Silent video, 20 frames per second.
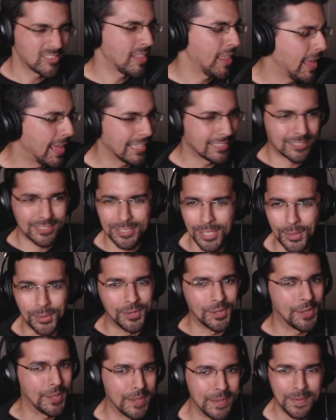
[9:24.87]
Ah, it's so
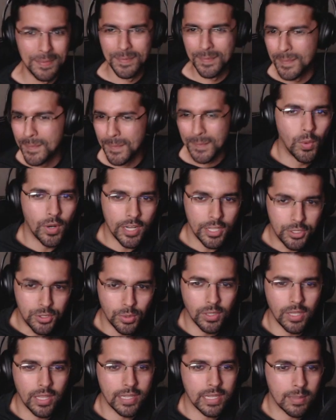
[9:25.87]
good. What I do
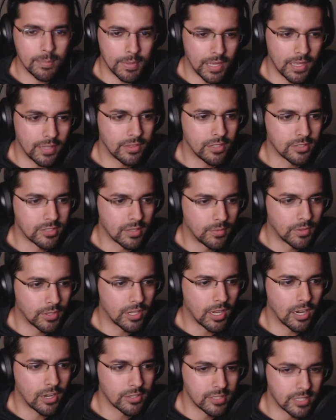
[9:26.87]
like about the Senran
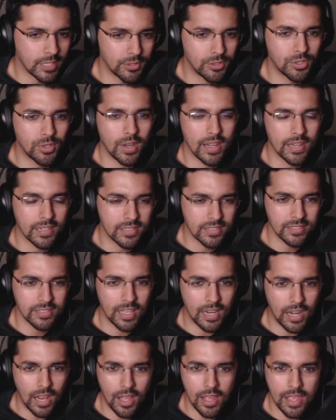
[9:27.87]
Kagura soundtracks is
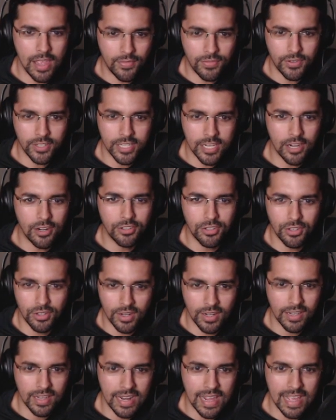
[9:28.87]
that every
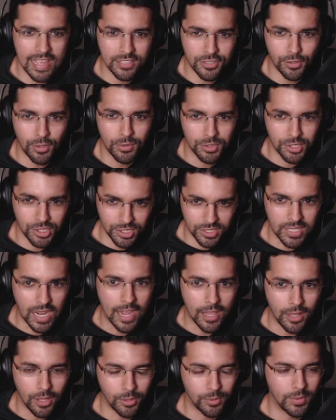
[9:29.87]
character kind of has their own
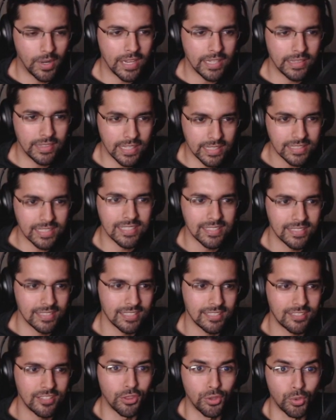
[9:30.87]
style, right? And that's
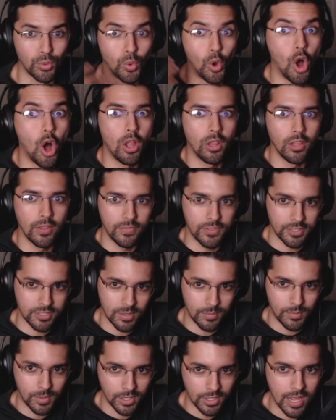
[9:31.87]
consistent through all of the
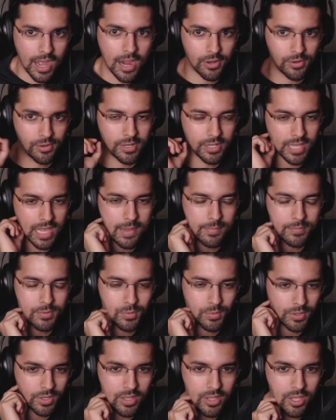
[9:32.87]
Senran Kagura games,
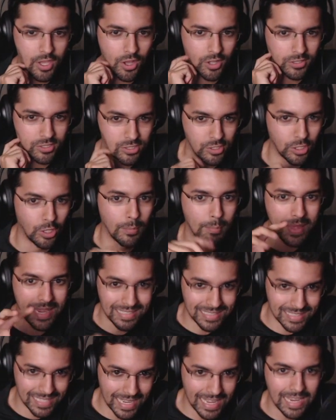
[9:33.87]
where they all still
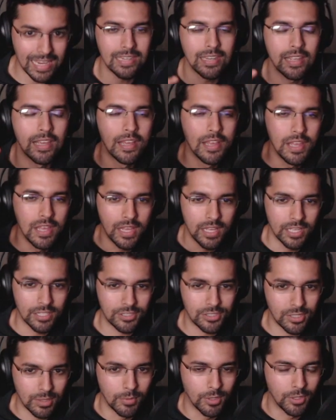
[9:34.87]
maintain a
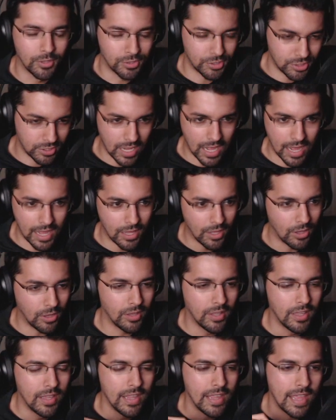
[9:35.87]
similar
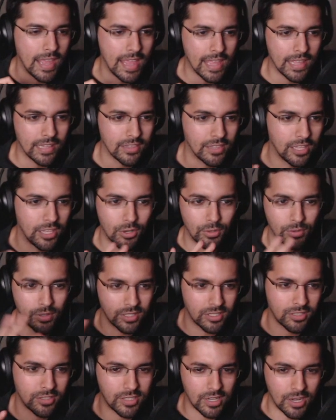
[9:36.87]
style, and they don't
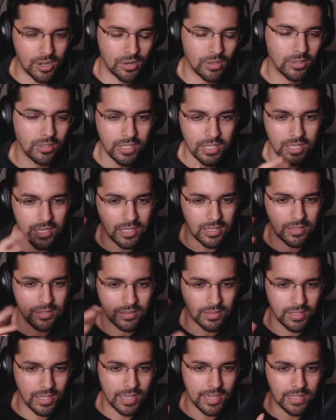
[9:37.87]
necessarily,
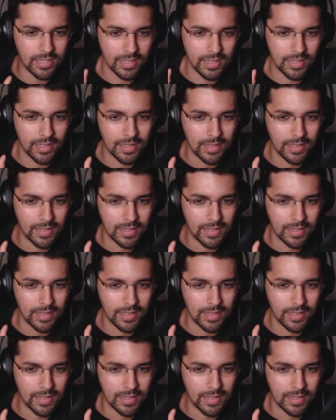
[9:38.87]
like,